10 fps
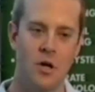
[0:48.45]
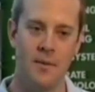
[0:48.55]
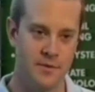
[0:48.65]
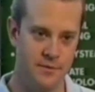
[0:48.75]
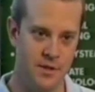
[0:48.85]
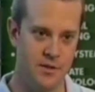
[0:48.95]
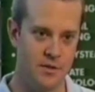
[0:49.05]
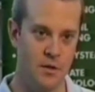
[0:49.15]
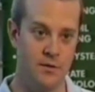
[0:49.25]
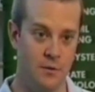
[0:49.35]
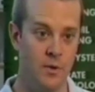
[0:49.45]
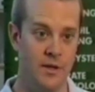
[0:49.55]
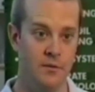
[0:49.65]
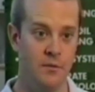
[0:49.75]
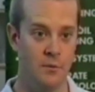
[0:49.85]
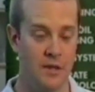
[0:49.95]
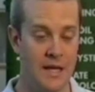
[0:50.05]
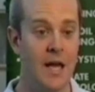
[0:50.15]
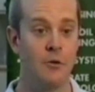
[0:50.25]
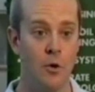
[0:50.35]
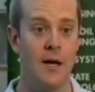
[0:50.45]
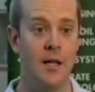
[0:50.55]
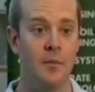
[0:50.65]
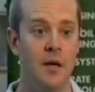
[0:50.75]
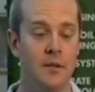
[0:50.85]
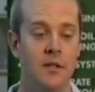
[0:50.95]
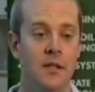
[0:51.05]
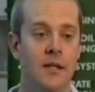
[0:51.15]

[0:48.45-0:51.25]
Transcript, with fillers: crops such as those that we can grow in Alabama.